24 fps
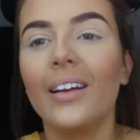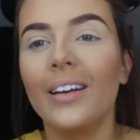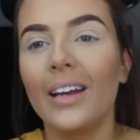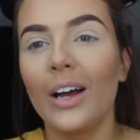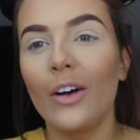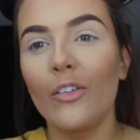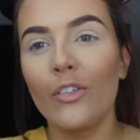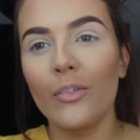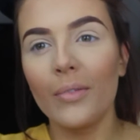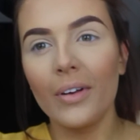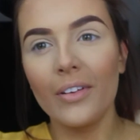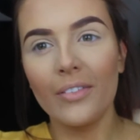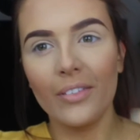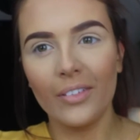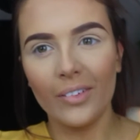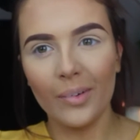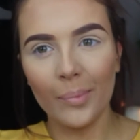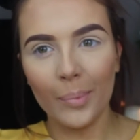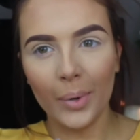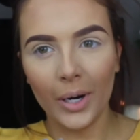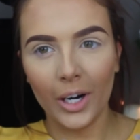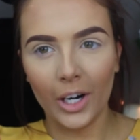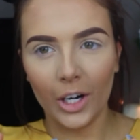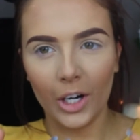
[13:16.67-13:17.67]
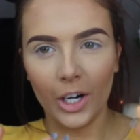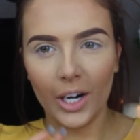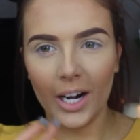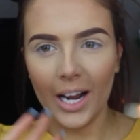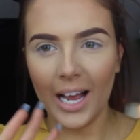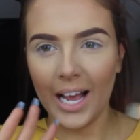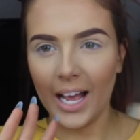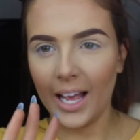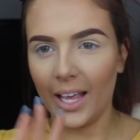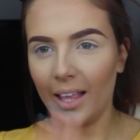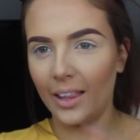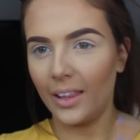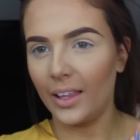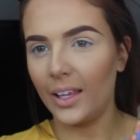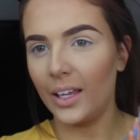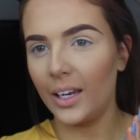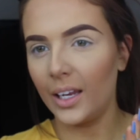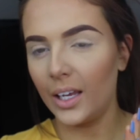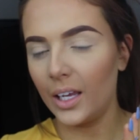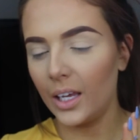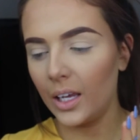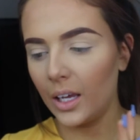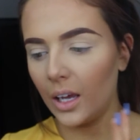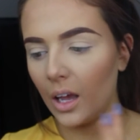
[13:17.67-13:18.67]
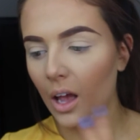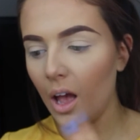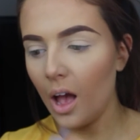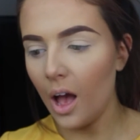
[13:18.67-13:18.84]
Now for my favorite part, highlighting,